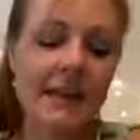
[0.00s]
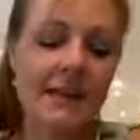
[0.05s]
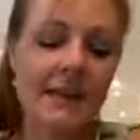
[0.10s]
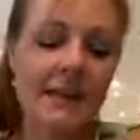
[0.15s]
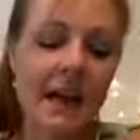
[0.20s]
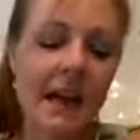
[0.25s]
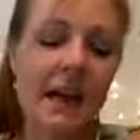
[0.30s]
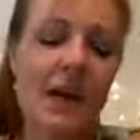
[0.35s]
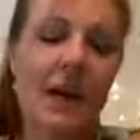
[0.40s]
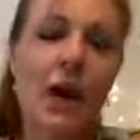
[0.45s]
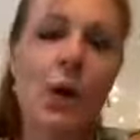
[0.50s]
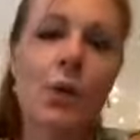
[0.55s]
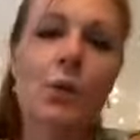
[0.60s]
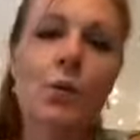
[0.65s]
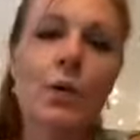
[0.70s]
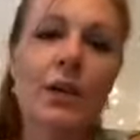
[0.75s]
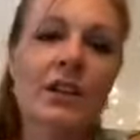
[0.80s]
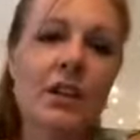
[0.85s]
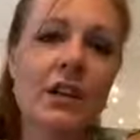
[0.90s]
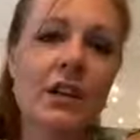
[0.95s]
I
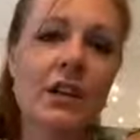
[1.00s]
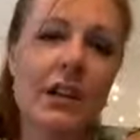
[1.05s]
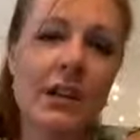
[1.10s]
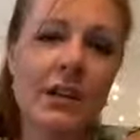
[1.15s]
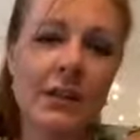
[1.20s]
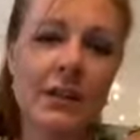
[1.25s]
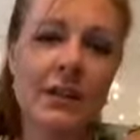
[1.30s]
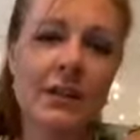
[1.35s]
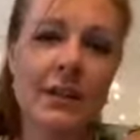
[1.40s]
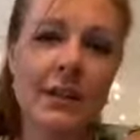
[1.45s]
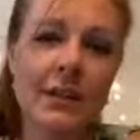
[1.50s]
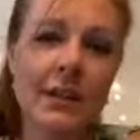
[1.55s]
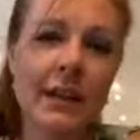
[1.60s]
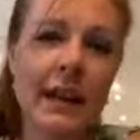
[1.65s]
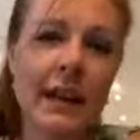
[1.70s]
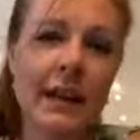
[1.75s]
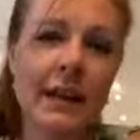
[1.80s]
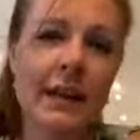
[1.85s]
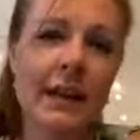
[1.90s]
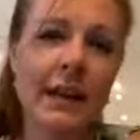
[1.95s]
originally was
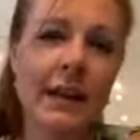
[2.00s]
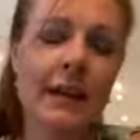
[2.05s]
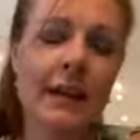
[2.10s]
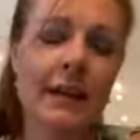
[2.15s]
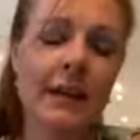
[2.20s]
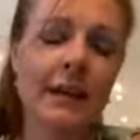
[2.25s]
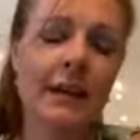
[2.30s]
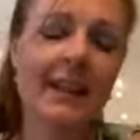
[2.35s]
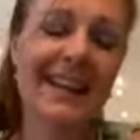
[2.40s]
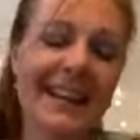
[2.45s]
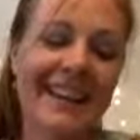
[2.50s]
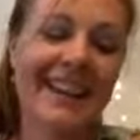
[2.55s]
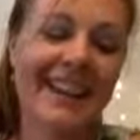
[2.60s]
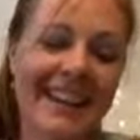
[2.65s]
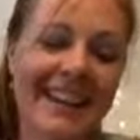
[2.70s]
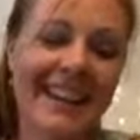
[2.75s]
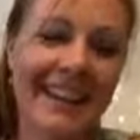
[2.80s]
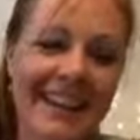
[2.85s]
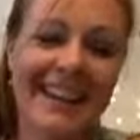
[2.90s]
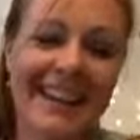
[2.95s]
created.
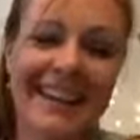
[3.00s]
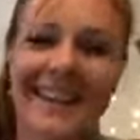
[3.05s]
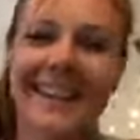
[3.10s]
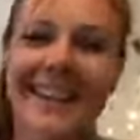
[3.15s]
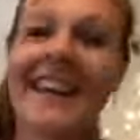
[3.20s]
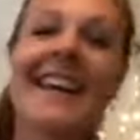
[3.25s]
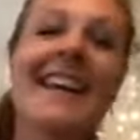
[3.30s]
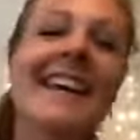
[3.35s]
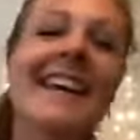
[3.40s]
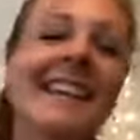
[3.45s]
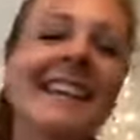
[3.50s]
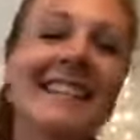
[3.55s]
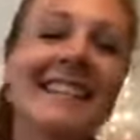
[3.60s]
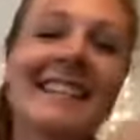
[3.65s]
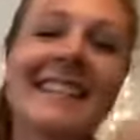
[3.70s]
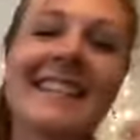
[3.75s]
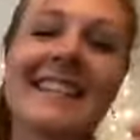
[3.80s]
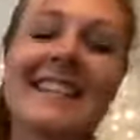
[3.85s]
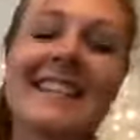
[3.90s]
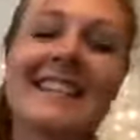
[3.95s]

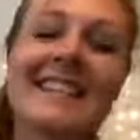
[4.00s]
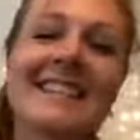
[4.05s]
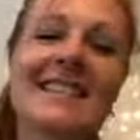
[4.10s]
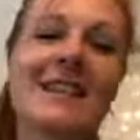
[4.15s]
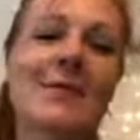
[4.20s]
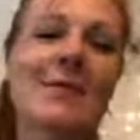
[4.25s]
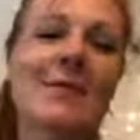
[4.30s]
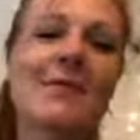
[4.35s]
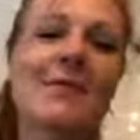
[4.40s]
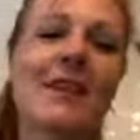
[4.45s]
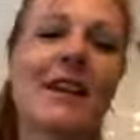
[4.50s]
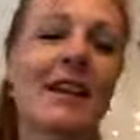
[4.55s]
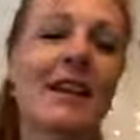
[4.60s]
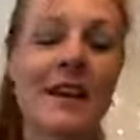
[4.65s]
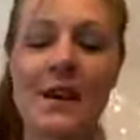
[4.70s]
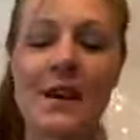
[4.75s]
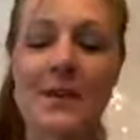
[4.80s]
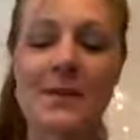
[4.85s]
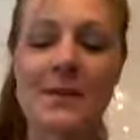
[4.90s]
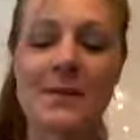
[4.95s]
This is going to be fun
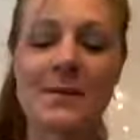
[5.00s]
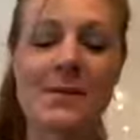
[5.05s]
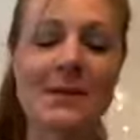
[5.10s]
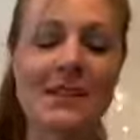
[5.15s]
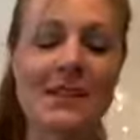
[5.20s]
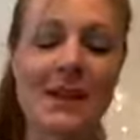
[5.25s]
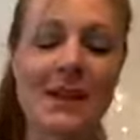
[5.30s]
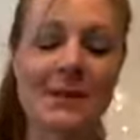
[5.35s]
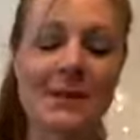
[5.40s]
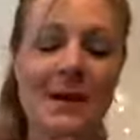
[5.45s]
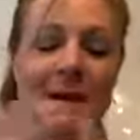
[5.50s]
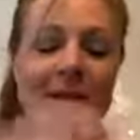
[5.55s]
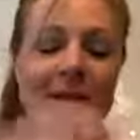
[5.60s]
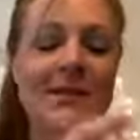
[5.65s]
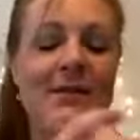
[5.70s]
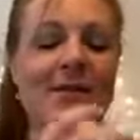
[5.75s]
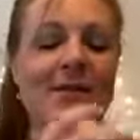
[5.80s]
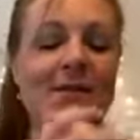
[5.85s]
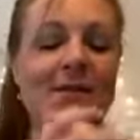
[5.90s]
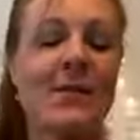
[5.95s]
to talk about this,
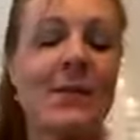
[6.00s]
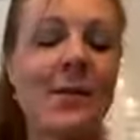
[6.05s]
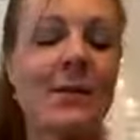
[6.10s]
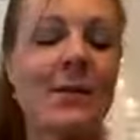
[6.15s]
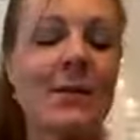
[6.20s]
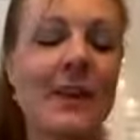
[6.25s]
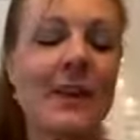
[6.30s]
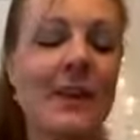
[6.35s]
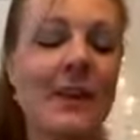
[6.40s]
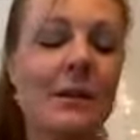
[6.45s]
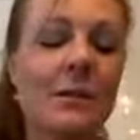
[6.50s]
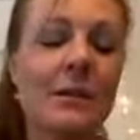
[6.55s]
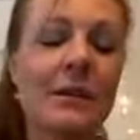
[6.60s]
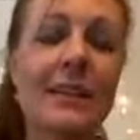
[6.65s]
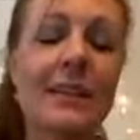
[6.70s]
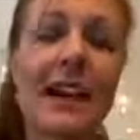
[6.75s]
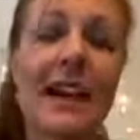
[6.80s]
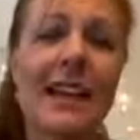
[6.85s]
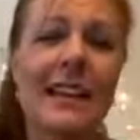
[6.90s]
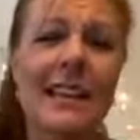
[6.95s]
from the
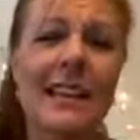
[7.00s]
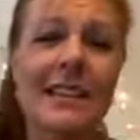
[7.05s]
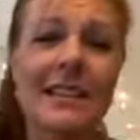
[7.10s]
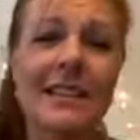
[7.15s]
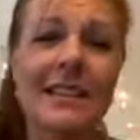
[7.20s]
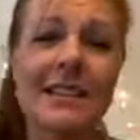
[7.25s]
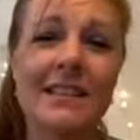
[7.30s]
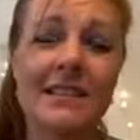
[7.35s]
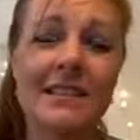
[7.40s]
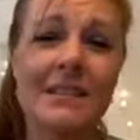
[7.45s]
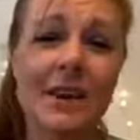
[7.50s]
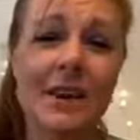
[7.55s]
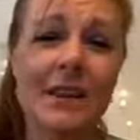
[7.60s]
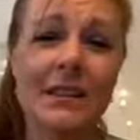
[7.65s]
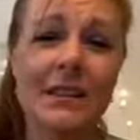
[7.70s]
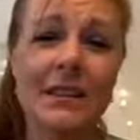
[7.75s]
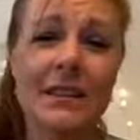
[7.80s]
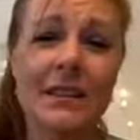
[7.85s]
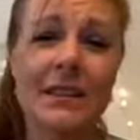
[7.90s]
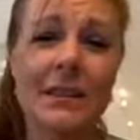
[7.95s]
Pleiades star
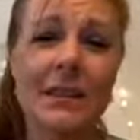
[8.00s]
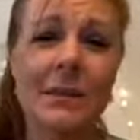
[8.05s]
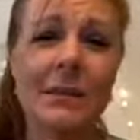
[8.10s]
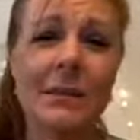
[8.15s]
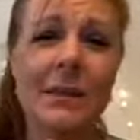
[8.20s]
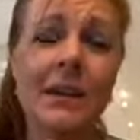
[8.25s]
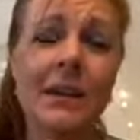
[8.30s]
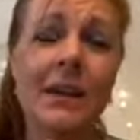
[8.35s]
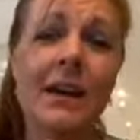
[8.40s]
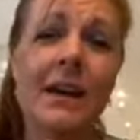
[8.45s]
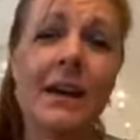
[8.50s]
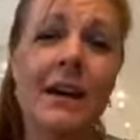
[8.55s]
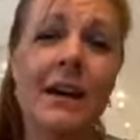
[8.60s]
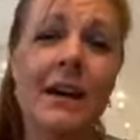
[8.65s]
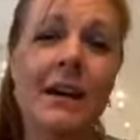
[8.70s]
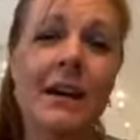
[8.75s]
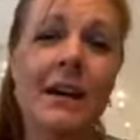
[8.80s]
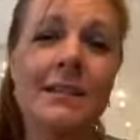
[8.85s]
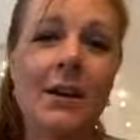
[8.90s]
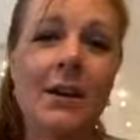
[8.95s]
system.
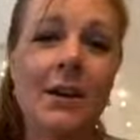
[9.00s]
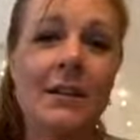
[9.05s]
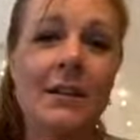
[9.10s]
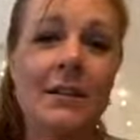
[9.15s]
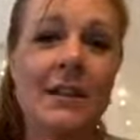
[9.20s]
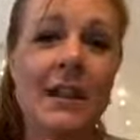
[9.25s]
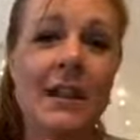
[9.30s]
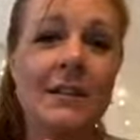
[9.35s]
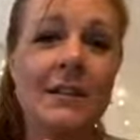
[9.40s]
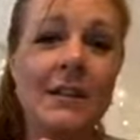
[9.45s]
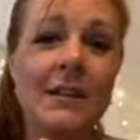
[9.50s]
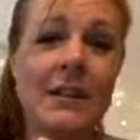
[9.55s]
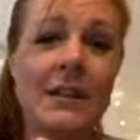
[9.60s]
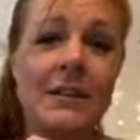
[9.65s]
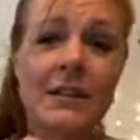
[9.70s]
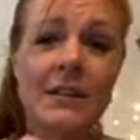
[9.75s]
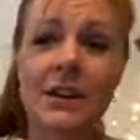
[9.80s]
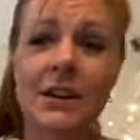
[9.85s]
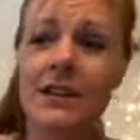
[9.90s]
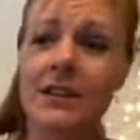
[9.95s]
It's called the Seven
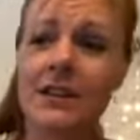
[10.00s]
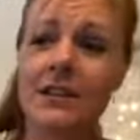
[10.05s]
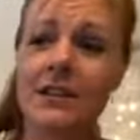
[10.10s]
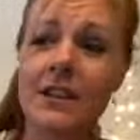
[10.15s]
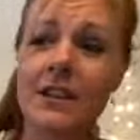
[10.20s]
Sisters.